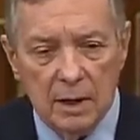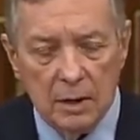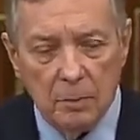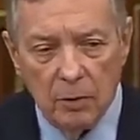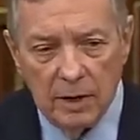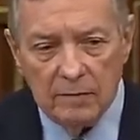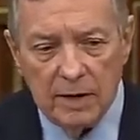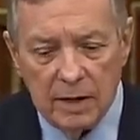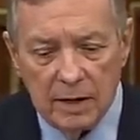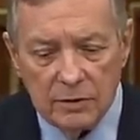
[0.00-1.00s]
The point of
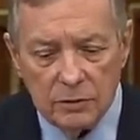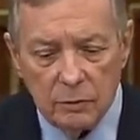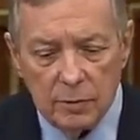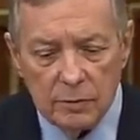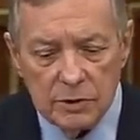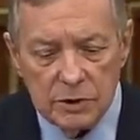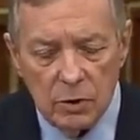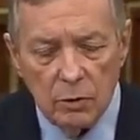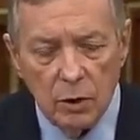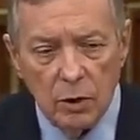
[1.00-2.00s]
it is that we were
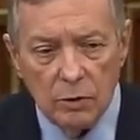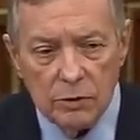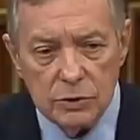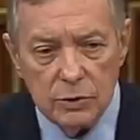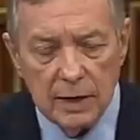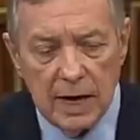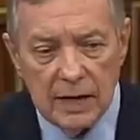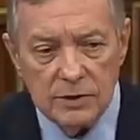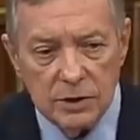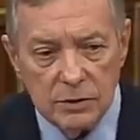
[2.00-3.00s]
so close to a
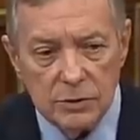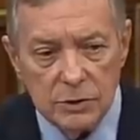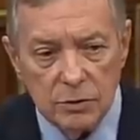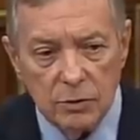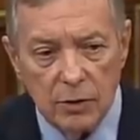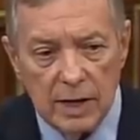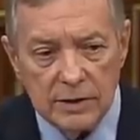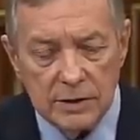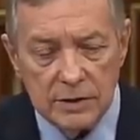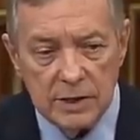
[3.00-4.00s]
constitutional
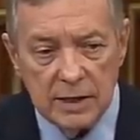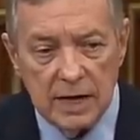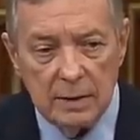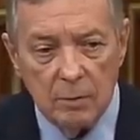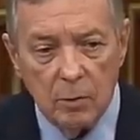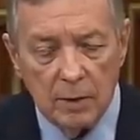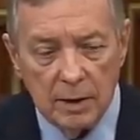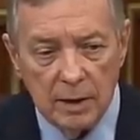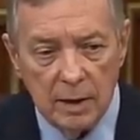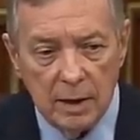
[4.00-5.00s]
crisis at that moment